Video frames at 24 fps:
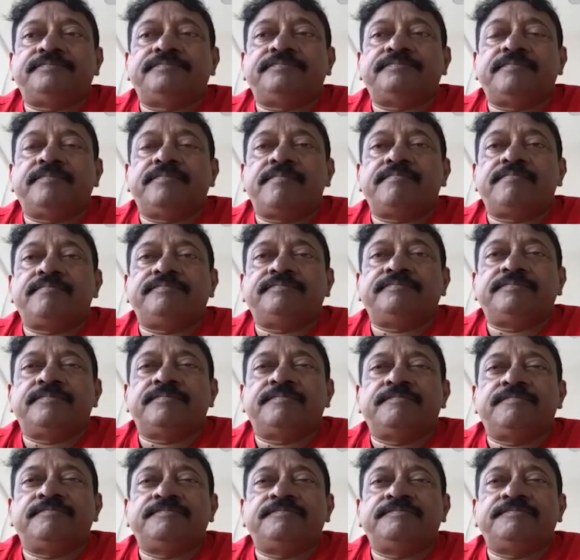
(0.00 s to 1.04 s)

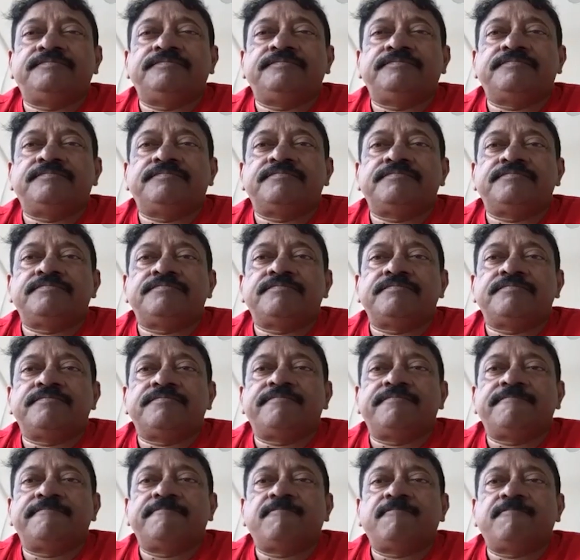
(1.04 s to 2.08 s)

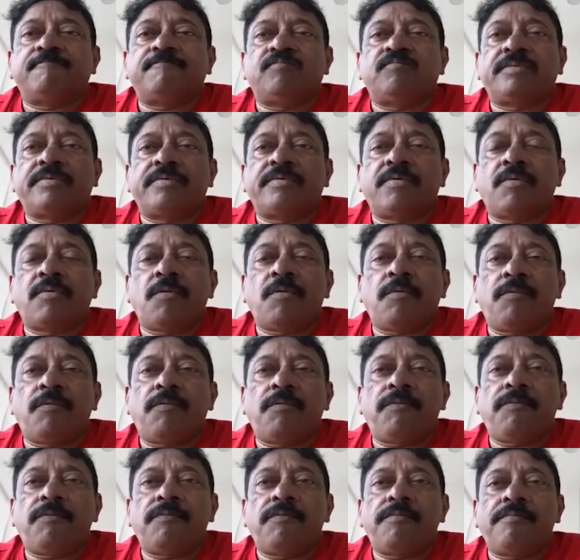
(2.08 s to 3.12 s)

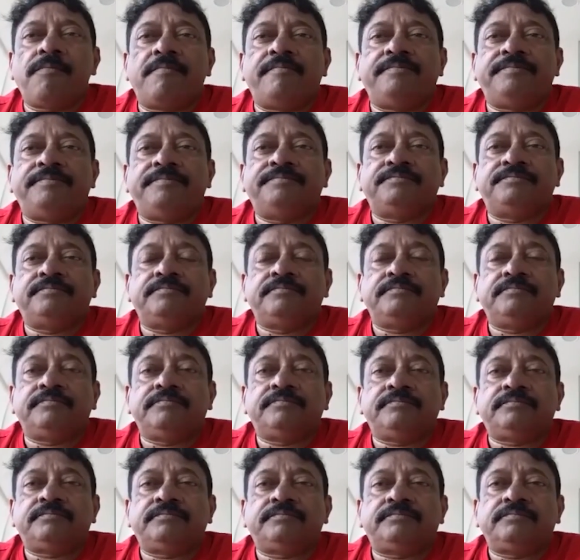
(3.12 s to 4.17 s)

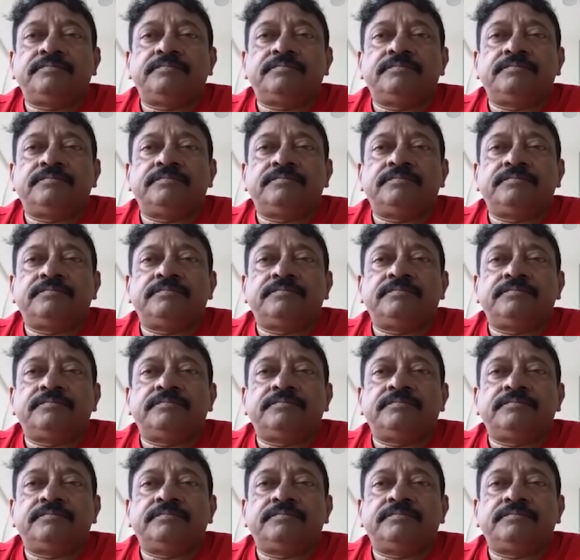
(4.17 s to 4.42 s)
(not speaking)